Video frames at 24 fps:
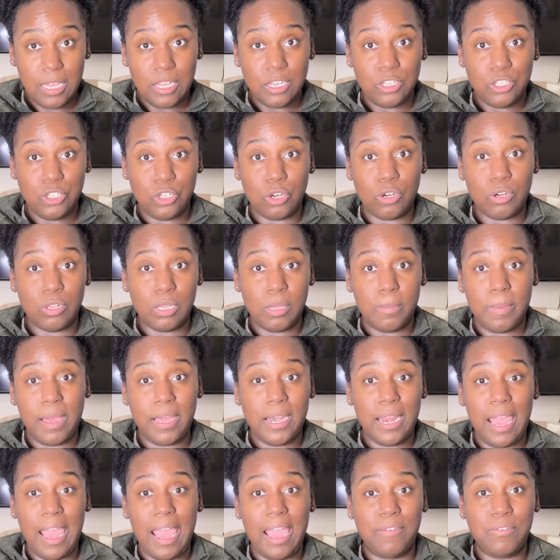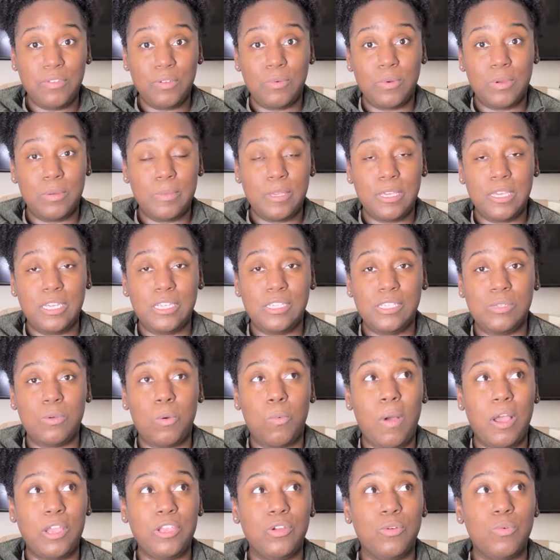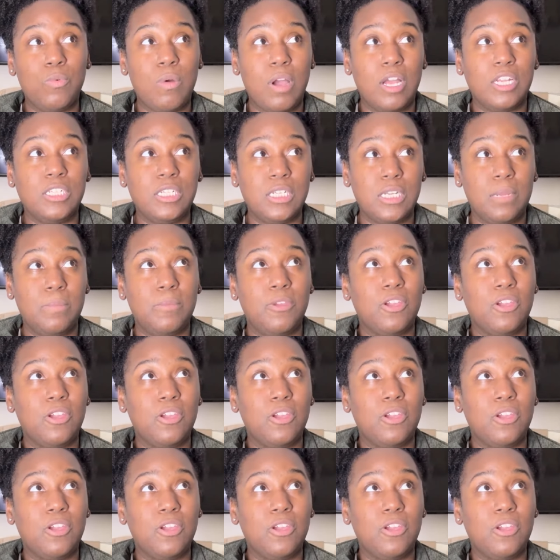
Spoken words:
Journal about it afterward, because while you're watching them,